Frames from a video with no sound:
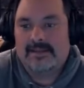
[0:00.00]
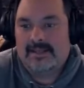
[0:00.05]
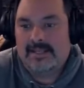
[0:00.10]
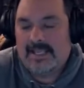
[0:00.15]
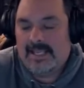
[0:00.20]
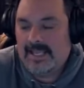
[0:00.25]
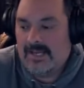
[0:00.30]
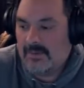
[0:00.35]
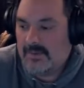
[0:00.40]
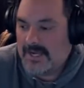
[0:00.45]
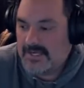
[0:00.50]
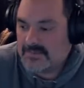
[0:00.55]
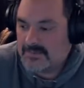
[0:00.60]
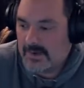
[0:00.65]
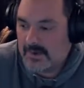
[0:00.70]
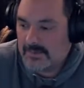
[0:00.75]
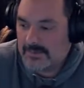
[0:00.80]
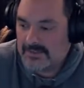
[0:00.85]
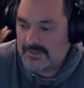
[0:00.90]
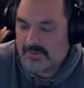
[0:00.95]
anyways,
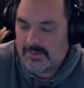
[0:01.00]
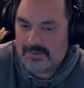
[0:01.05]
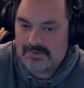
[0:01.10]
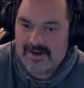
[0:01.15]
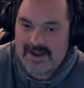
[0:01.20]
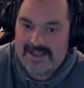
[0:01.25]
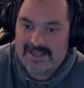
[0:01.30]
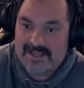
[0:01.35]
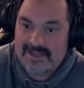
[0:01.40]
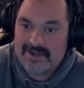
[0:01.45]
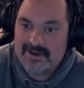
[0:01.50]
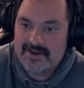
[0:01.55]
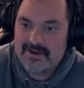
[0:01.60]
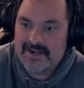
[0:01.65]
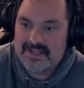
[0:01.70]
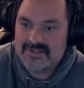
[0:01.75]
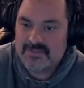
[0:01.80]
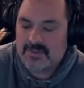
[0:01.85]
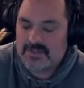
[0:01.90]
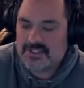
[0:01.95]
what we're doing right here
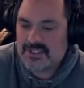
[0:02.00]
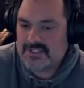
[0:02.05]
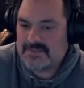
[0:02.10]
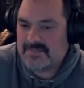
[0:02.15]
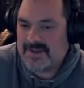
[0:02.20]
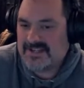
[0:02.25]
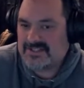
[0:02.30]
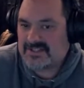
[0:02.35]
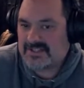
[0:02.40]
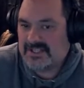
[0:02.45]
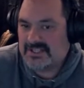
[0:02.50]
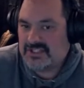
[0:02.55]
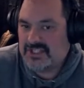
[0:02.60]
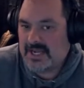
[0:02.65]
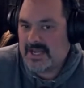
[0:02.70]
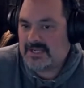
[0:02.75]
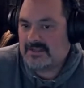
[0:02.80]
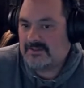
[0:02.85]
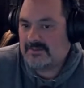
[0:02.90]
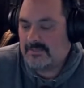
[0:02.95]
is we're just basically
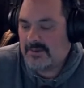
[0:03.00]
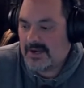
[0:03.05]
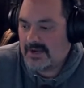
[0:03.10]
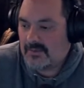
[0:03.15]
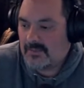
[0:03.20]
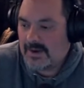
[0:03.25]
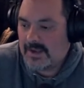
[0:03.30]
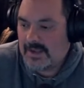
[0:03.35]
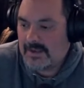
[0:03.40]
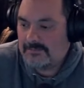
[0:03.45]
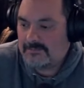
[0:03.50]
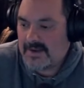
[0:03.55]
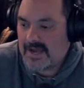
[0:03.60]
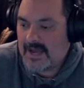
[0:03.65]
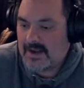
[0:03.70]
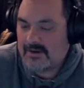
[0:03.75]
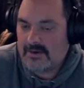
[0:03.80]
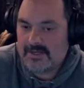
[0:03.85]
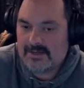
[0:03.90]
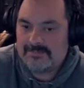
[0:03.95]
checking the breakaway
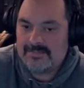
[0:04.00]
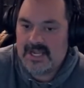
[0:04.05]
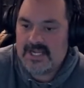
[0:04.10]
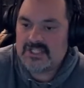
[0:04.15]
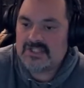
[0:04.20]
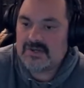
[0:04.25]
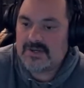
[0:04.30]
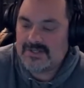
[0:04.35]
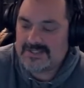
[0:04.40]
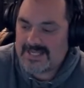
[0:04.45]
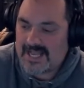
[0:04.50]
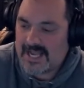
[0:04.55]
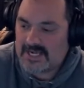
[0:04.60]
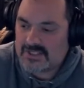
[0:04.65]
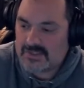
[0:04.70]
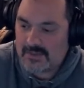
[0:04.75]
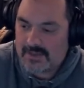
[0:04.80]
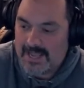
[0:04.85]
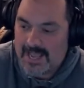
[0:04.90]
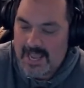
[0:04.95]
battery to make sure it's
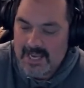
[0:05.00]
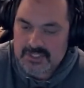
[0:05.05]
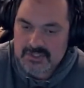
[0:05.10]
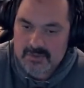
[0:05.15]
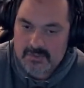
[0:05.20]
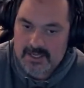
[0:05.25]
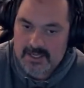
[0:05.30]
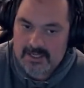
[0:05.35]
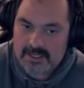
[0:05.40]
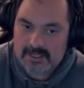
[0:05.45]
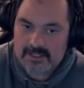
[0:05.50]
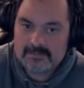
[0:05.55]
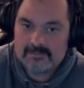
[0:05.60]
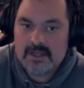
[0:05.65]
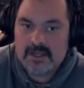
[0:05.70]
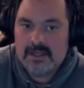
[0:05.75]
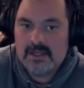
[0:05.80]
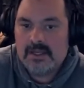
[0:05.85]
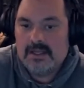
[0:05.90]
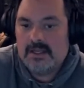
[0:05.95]
actually actuating.
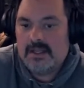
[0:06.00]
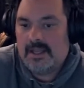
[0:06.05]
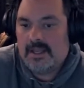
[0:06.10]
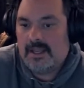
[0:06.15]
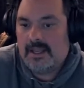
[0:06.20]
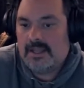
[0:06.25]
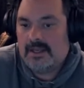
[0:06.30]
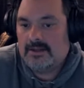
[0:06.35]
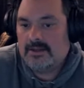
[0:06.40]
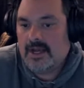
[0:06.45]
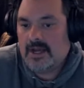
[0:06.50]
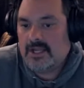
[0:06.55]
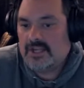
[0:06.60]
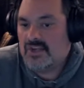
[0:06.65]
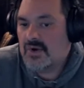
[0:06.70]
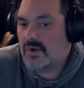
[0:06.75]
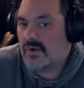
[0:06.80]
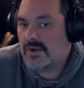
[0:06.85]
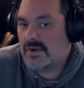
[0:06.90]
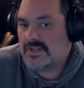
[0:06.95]
And uh,
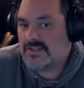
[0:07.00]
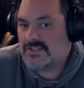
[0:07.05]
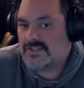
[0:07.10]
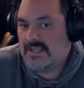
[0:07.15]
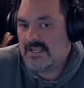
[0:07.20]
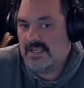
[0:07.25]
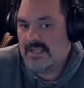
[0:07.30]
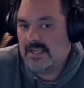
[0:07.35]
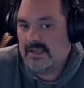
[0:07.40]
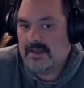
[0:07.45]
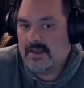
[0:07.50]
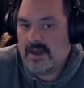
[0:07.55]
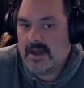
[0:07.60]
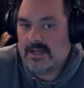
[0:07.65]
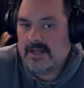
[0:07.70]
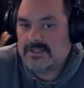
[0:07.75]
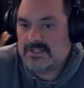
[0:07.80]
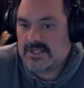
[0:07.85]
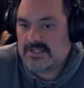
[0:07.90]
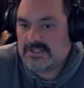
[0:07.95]
you're going to see
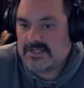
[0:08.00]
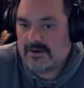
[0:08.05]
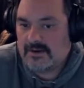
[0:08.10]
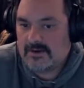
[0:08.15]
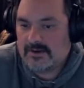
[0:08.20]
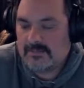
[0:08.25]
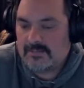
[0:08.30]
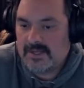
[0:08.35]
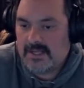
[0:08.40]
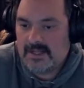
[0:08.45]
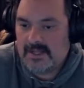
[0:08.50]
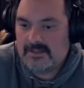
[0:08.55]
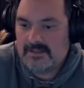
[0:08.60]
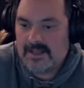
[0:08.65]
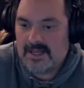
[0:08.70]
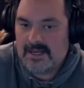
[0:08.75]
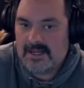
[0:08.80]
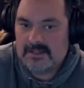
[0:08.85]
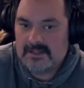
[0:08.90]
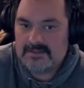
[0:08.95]
uh, just here in a minute
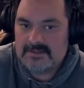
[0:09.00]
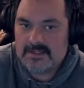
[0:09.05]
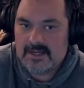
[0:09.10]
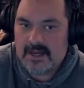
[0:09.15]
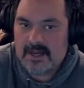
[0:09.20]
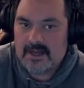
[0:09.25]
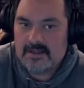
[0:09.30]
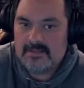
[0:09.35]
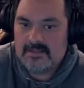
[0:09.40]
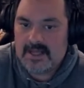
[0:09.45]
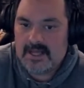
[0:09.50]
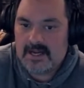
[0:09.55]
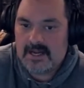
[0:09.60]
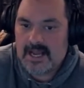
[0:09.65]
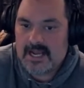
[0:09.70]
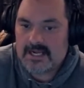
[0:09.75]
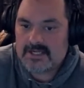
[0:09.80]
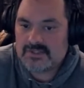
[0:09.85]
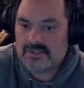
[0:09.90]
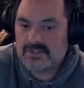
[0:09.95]
that it uh, that it
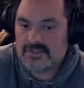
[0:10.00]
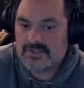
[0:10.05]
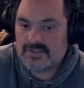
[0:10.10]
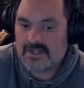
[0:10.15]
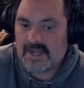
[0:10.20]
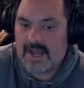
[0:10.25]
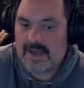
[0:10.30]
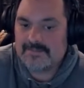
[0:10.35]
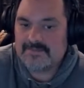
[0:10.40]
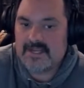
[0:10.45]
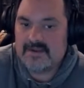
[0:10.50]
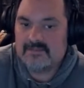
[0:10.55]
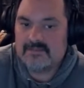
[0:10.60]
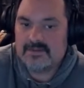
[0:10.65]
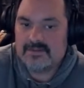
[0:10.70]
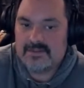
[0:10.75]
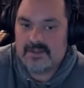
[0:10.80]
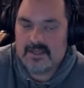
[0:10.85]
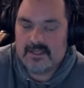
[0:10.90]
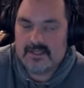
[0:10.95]
actually stops
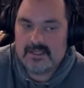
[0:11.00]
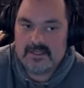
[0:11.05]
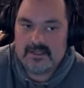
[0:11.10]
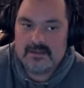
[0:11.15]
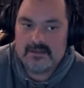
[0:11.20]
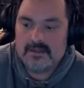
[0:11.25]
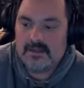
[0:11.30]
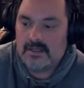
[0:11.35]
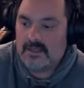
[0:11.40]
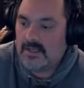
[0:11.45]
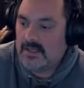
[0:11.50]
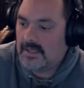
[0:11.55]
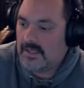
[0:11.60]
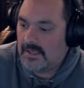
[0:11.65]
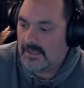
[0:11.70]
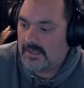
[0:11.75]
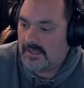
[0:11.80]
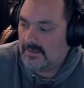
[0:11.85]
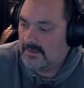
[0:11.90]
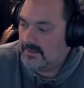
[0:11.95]
everything and
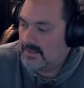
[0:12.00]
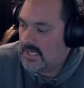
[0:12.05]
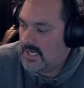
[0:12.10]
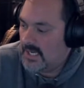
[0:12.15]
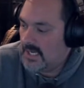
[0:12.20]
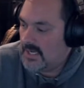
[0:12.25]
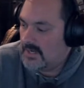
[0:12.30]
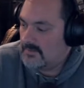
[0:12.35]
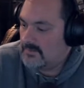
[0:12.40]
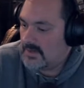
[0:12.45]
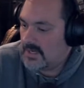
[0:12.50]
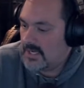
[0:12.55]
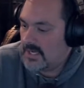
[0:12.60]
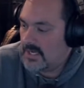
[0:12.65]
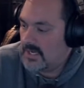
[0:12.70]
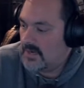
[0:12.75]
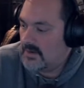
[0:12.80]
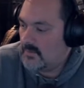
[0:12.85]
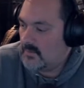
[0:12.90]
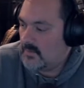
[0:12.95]
and uh,
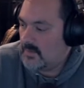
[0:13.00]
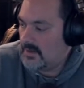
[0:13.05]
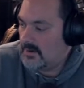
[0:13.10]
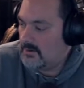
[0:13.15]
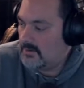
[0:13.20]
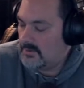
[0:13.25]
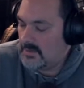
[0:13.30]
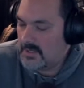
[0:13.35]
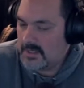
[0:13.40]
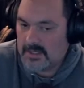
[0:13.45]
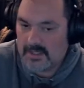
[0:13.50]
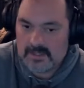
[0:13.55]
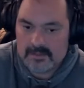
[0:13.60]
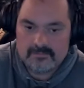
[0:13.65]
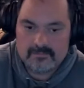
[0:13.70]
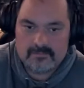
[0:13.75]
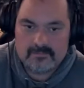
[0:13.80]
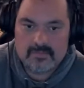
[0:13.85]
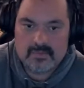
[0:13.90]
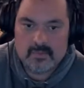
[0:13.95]
uh, we're uh,
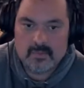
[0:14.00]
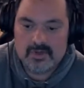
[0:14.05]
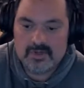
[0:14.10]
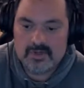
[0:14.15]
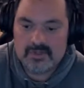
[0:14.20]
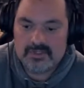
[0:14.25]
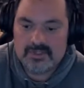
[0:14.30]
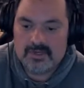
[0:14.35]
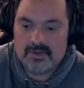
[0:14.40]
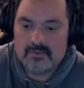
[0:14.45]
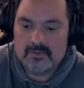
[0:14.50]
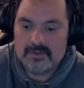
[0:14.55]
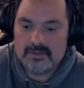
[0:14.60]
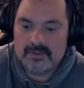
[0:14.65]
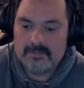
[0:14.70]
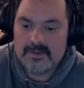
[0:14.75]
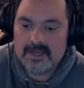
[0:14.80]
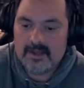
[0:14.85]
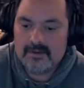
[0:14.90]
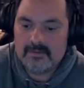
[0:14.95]
we're good to go on
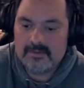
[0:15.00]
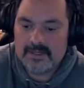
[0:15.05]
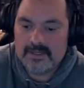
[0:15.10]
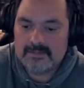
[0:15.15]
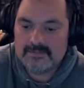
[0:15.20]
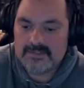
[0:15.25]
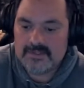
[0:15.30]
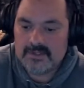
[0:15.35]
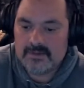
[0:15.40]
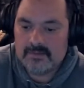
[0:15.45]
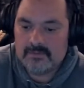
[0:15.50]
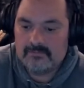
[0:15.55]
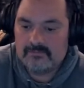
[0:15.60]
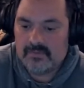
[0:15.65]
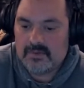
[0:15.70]
the battery. So